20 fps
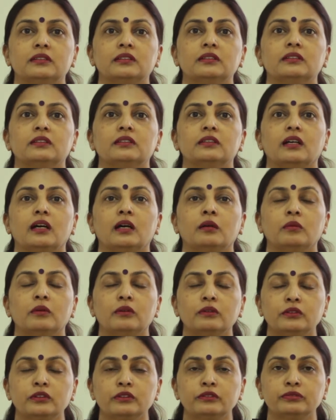the
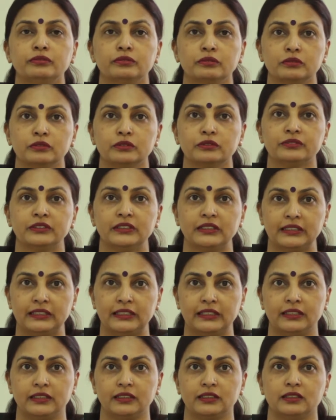amount of food we
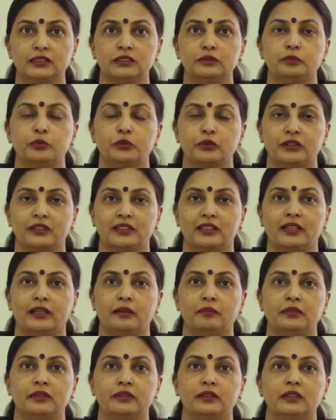eat is
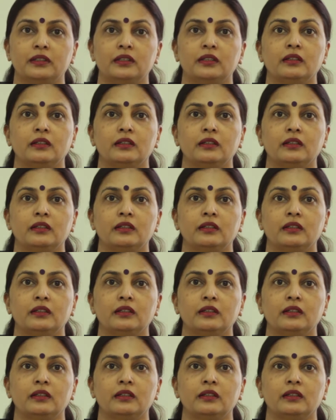programmed